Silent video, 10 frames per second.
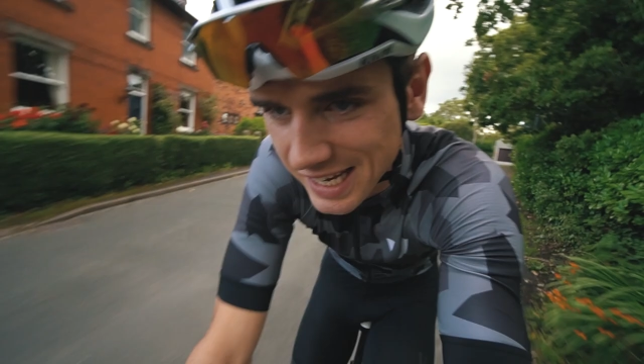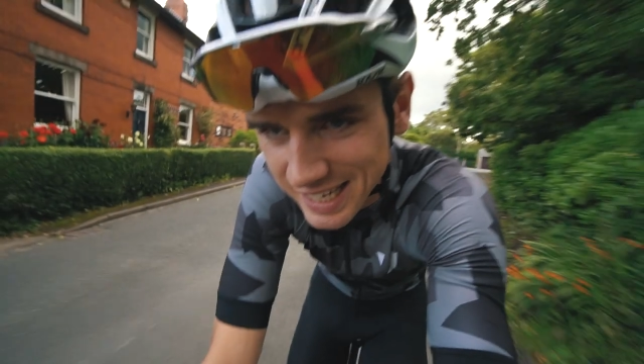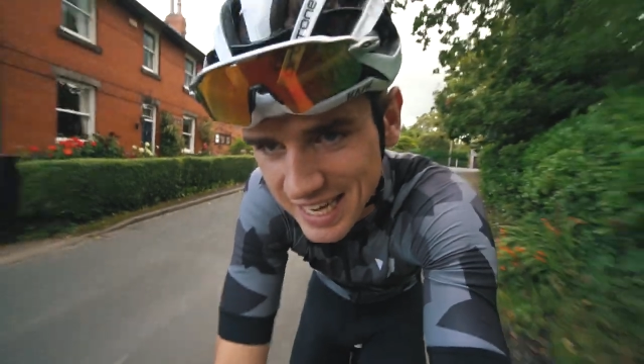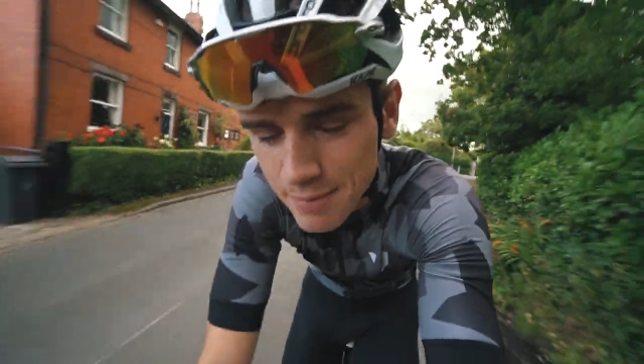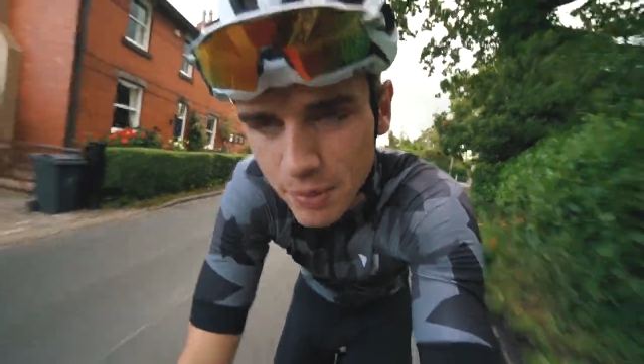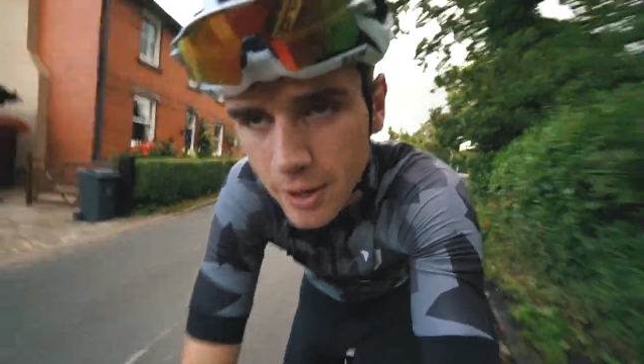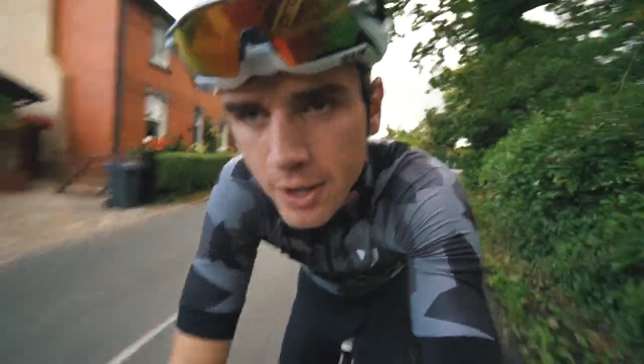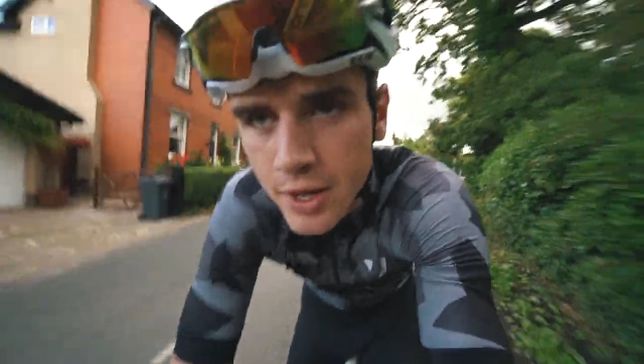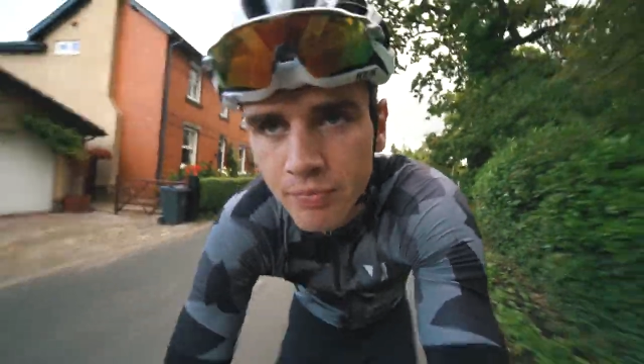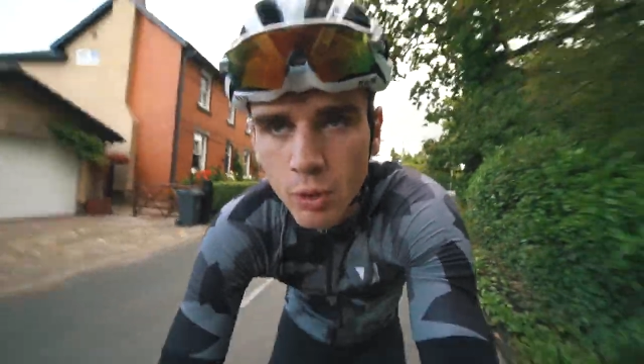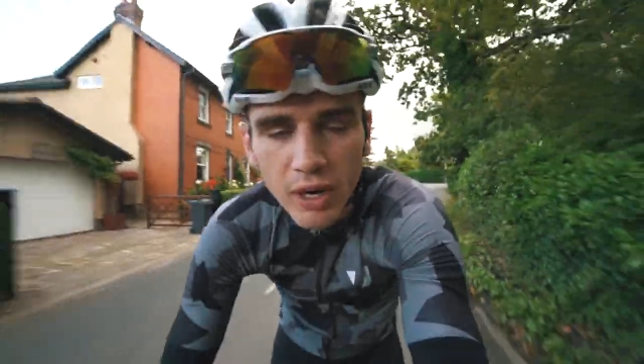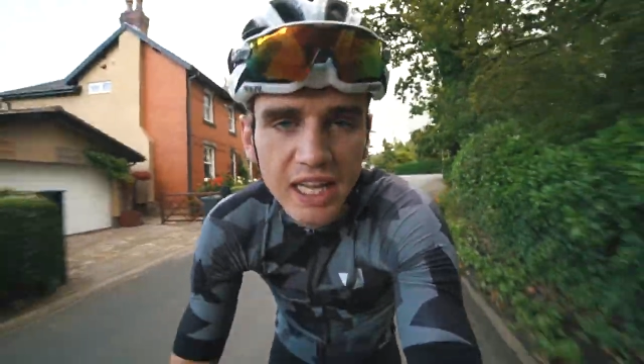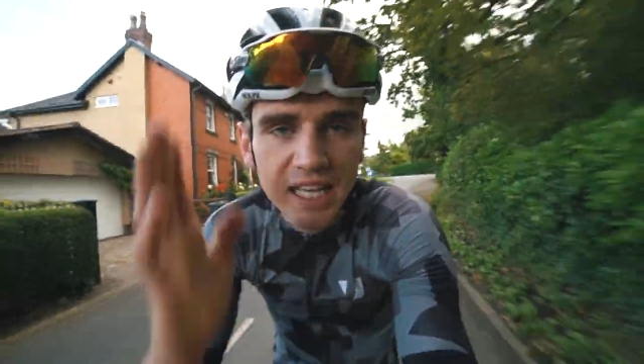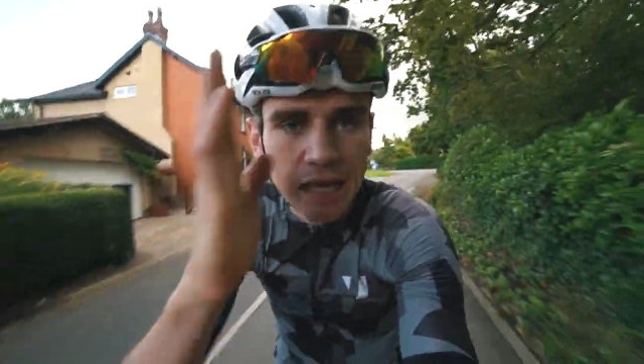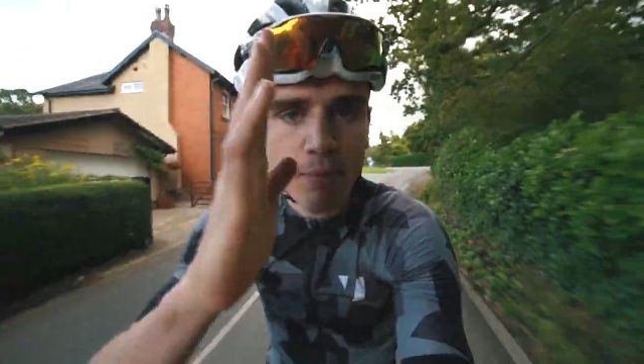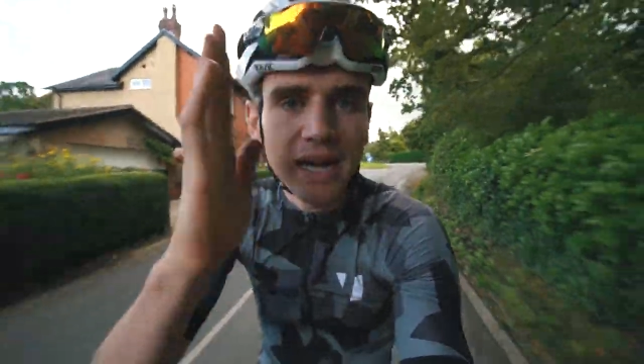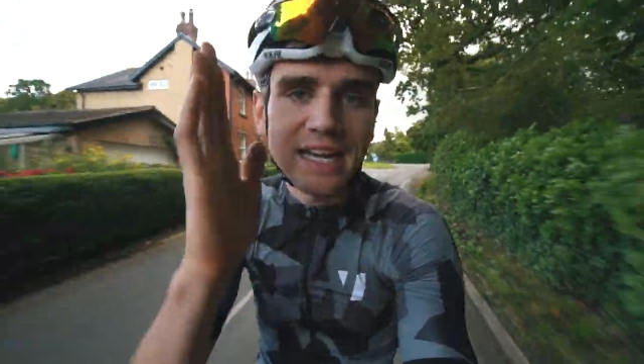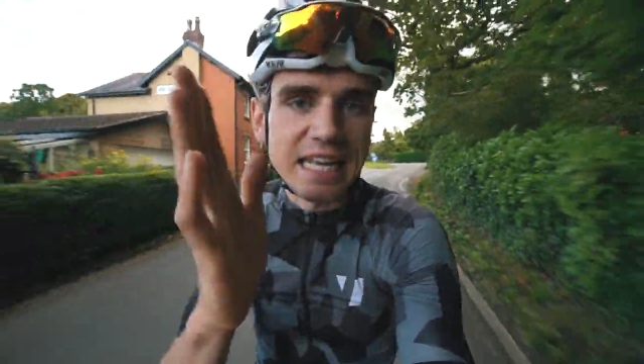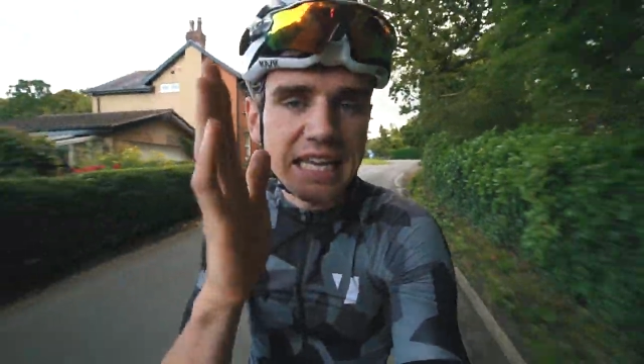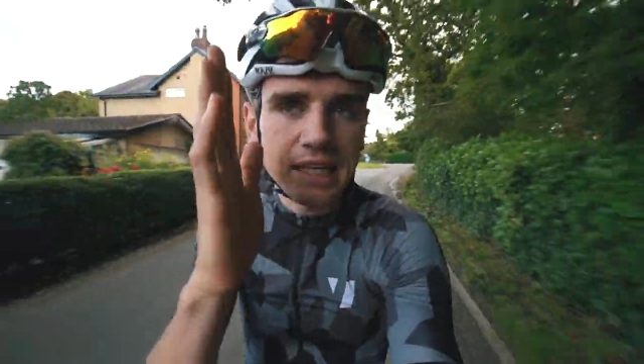can keep, when I can keep my
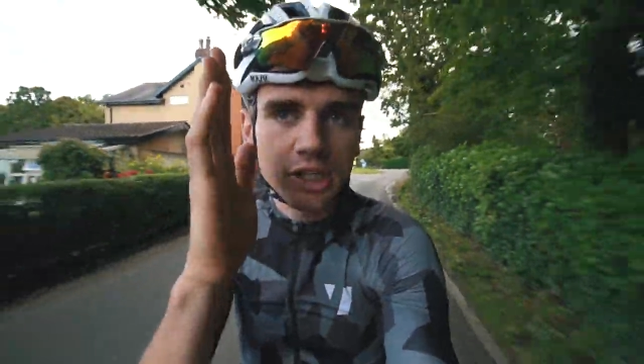knee